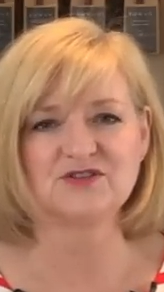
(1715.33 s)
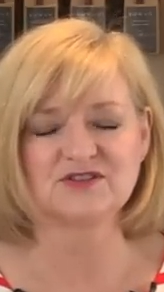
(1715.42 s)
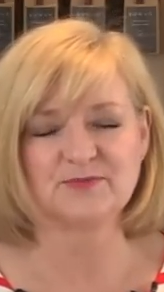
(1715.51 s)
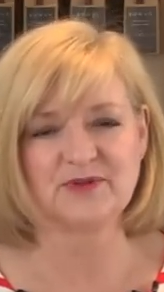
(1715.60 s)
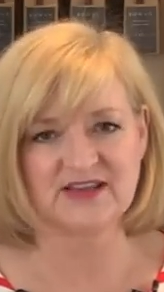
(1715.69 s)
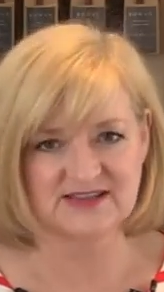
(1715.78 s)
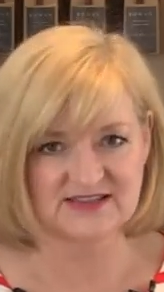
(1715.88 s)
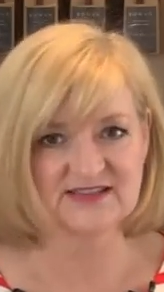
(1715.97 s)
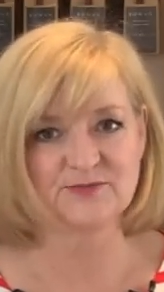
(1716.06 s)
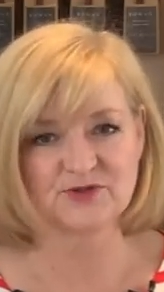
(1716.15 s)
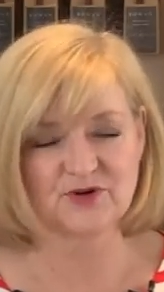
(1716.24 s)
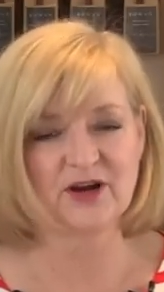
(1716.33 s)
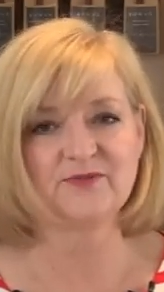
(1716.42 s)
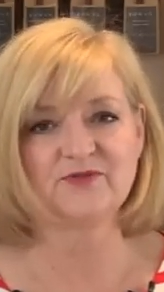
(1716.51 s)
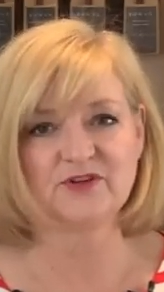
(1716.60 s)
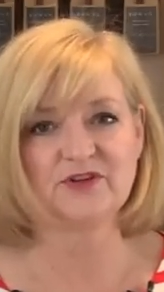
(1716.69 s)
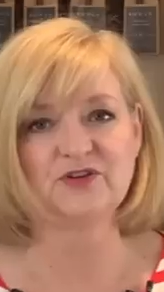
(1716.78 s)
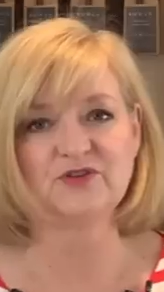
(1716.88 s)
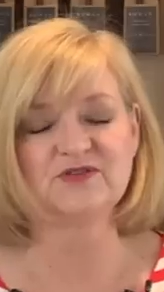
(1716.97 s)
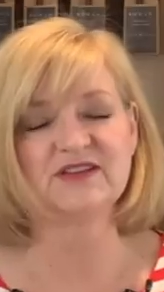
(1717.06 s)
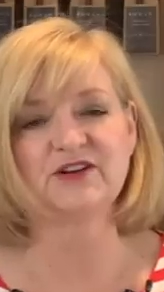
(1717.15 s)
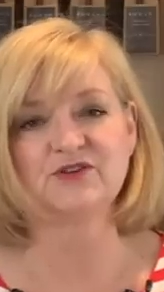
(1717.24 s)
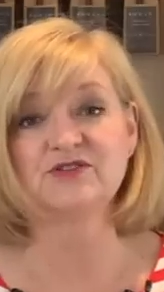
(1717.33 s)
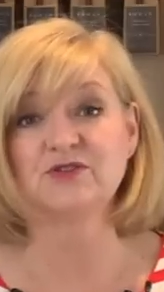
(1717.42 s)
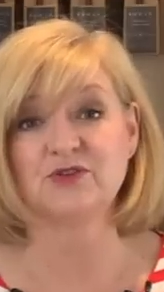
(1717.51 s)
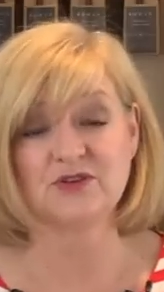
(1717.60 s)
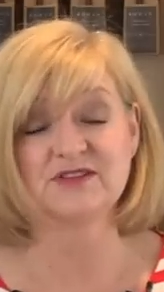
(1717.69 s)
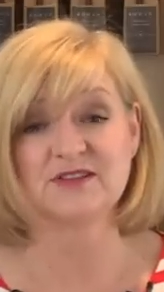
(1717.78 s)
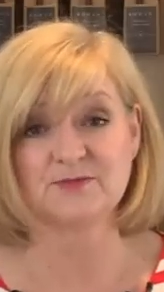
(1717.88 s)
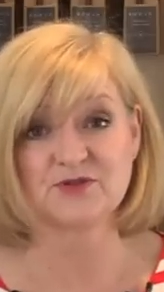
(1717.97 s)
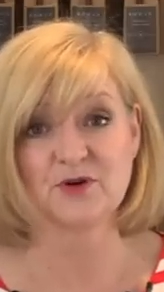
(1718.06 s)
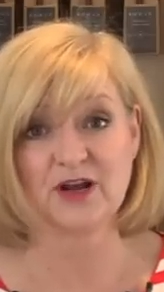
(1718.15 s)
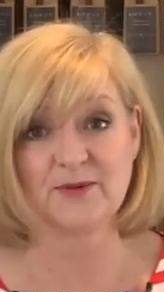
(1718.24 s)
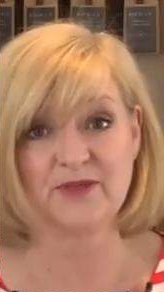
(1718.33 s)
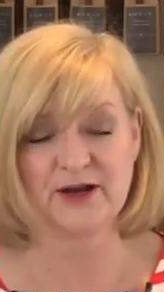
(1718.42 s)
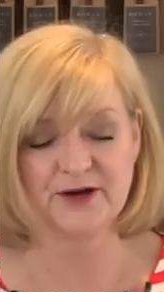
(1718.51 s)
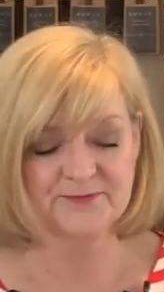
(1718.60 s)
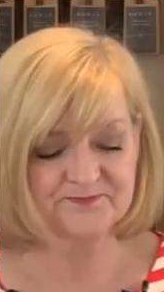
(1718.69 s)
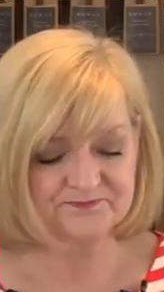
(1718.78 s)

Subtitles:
There's a place to subscribe to the newsletter, so you can subscribe there.